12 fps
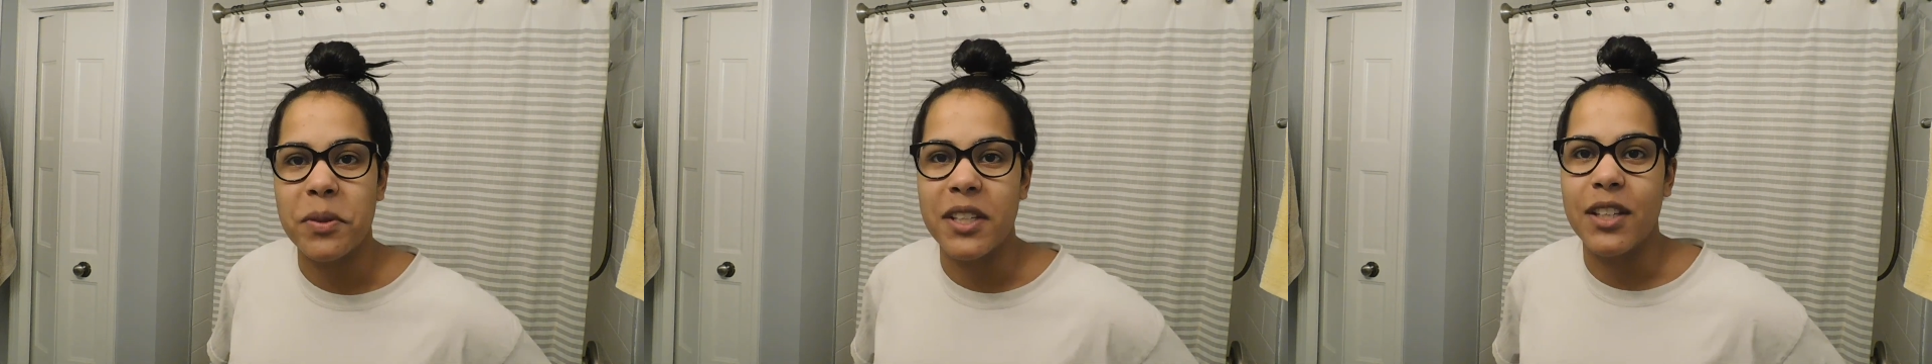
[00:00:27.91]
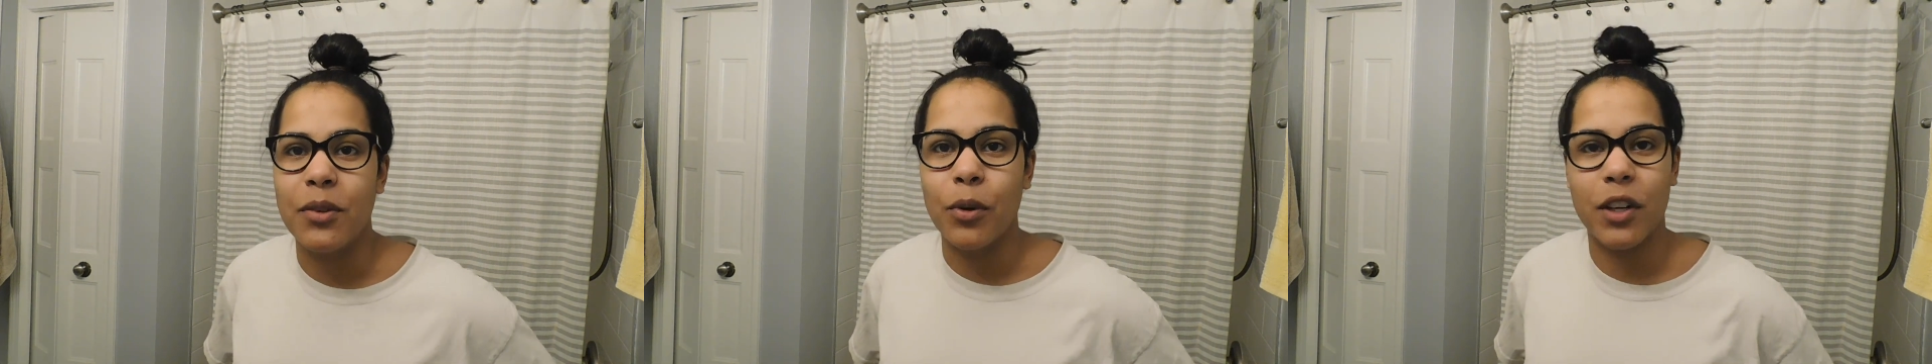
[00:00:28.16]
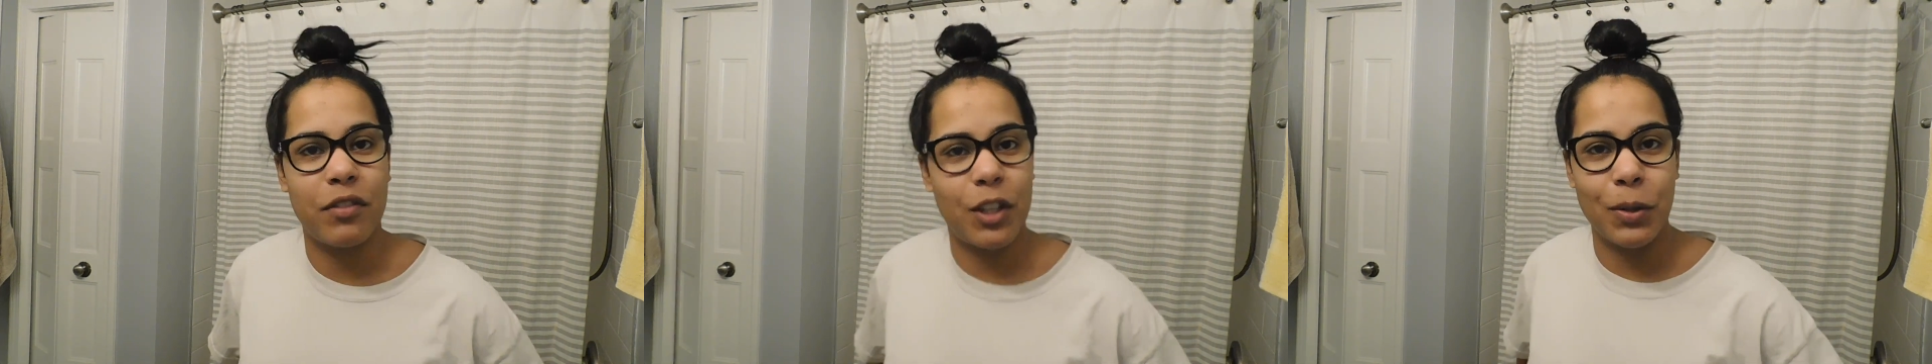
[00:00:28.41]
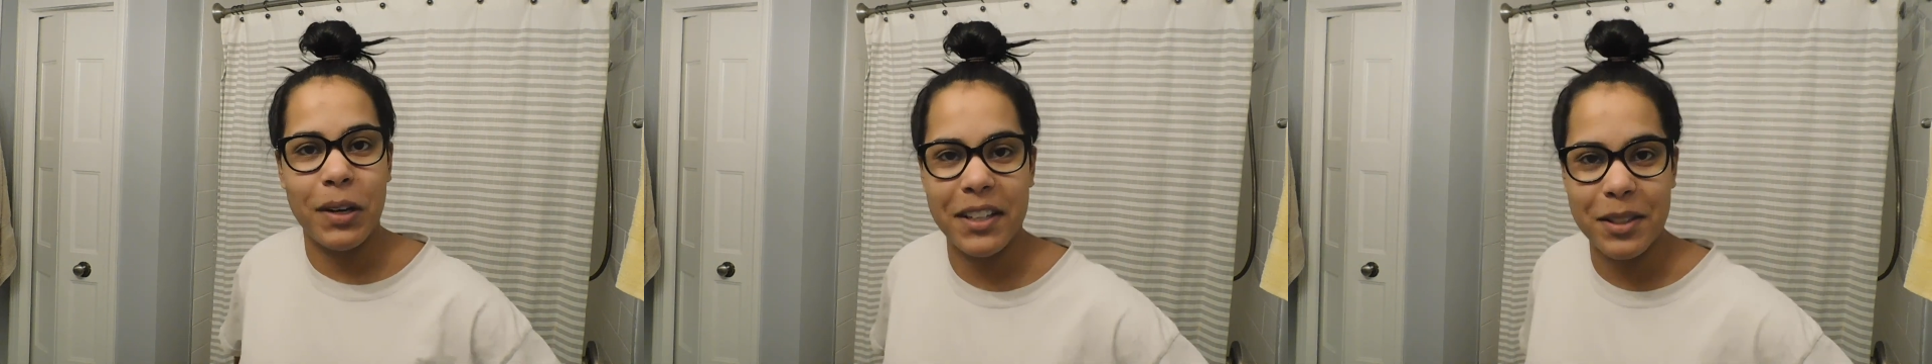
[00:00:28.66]
be one of the
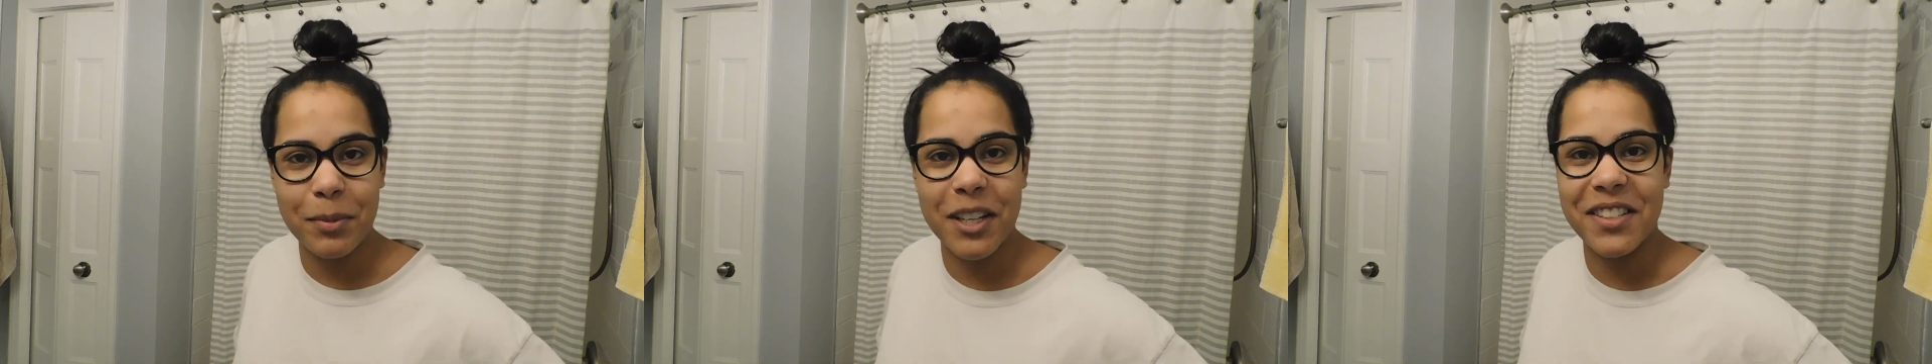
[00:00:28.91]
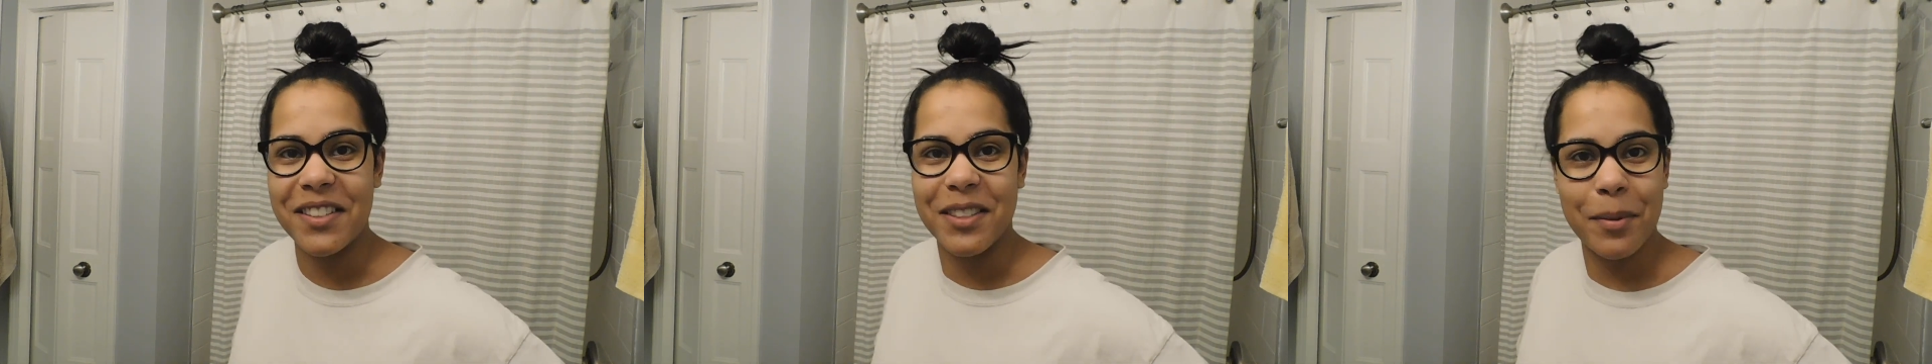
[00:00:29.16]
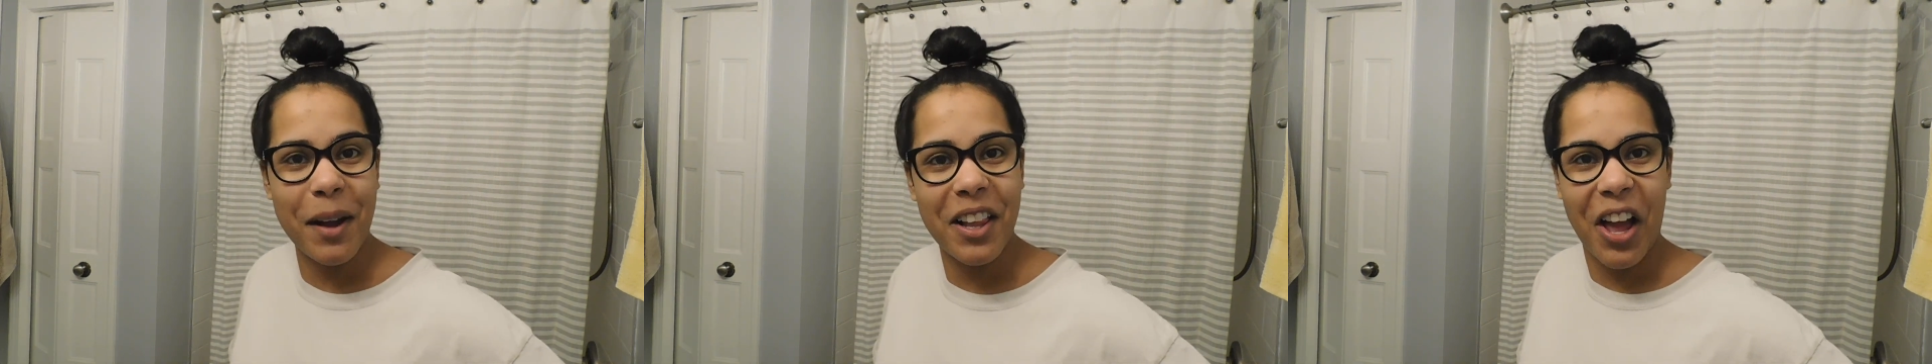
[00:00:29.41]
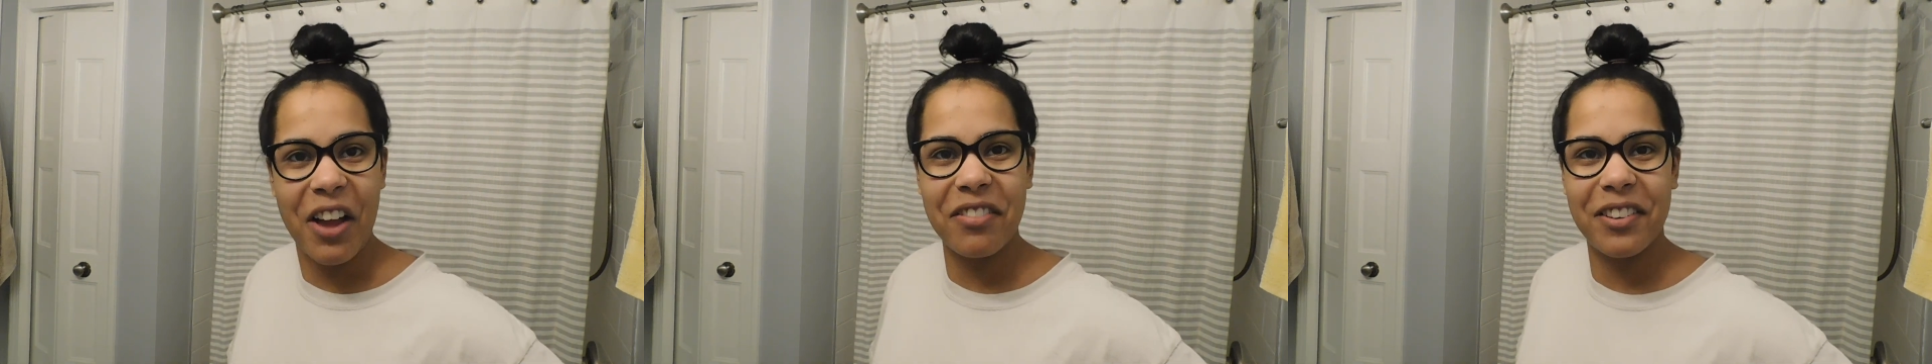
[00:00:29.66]
greatest blessings in my
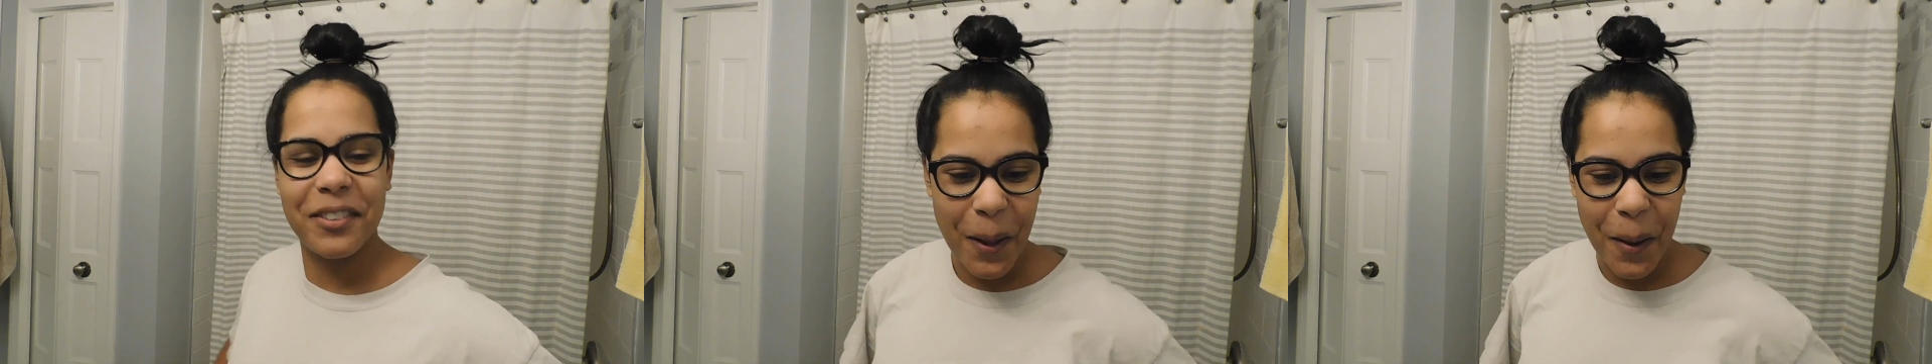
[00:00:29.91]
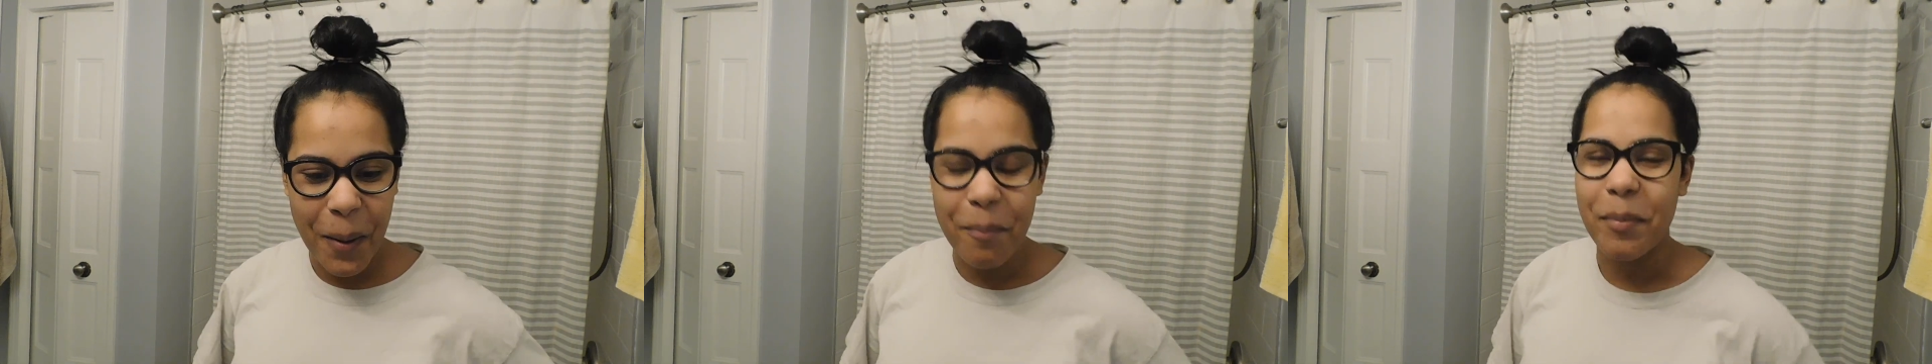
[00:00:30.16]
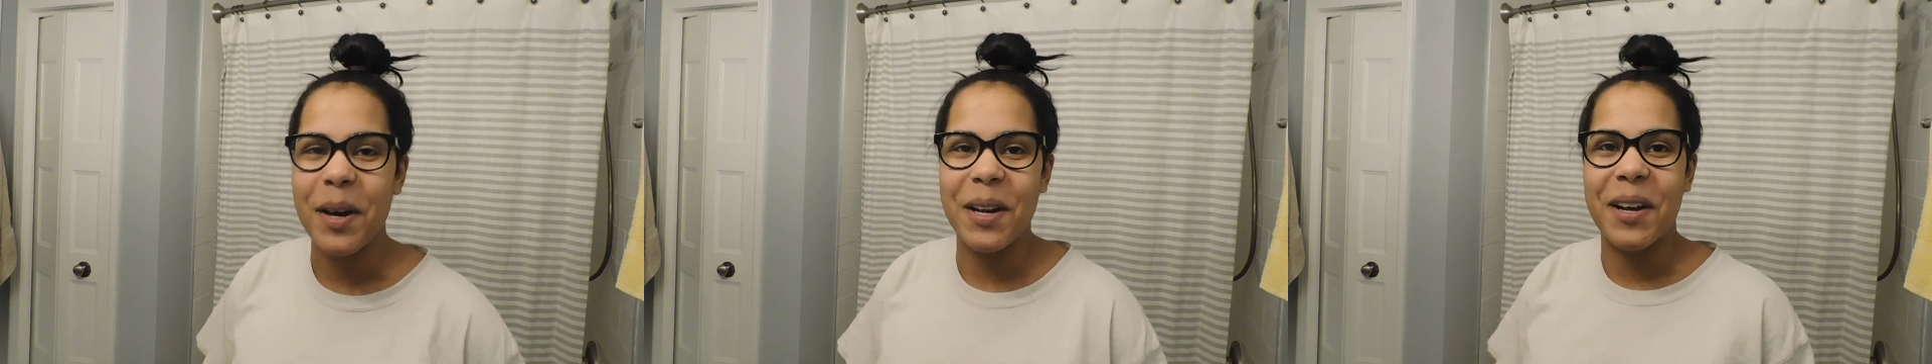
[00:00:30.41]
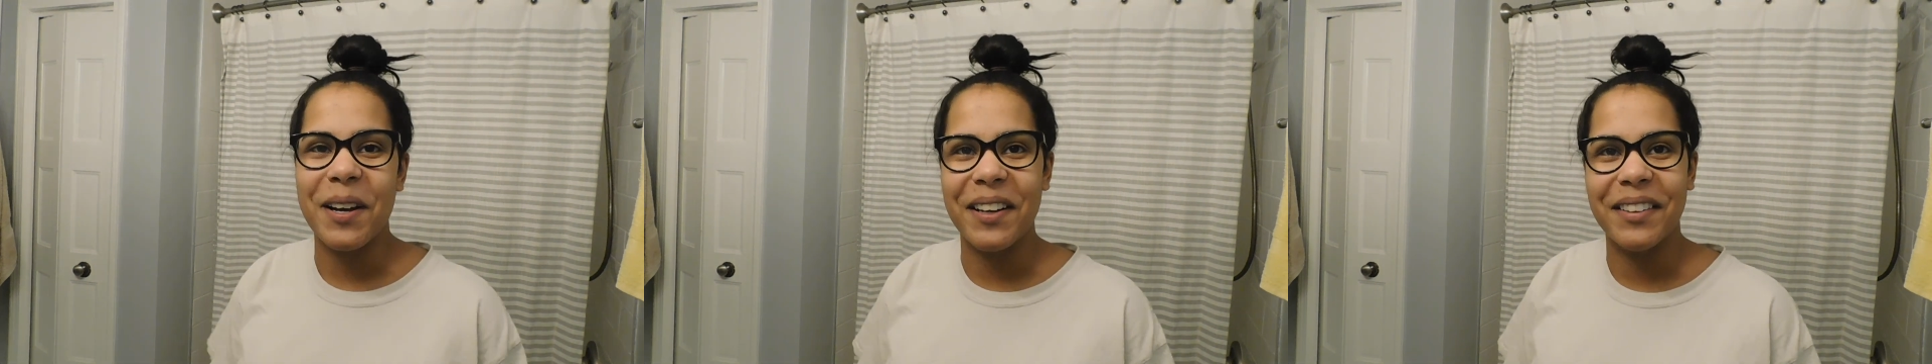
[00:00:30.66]
life.
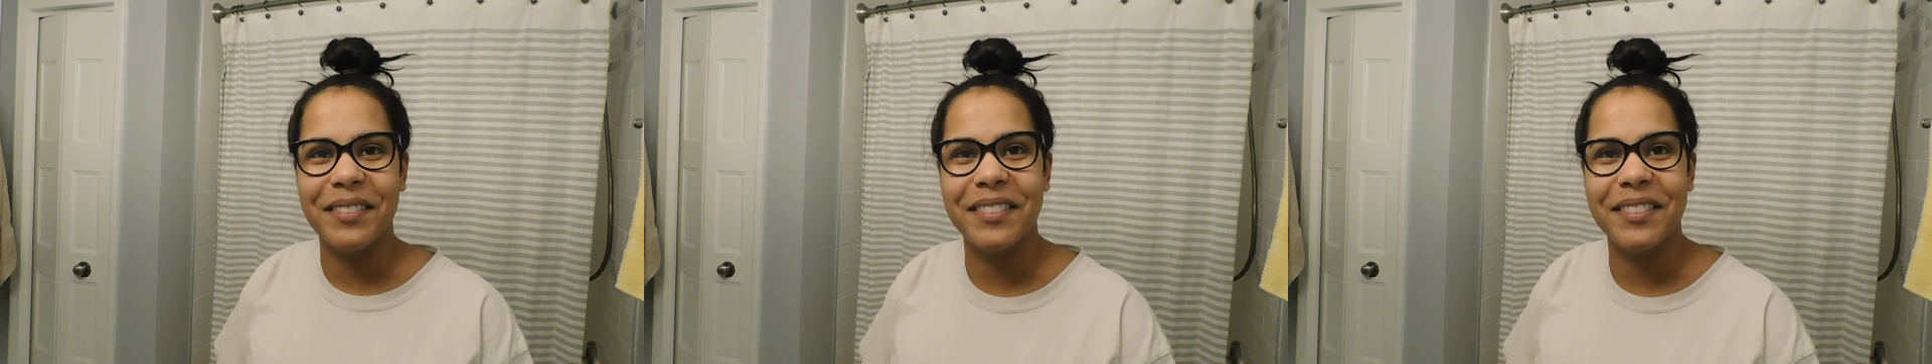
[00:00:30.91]
But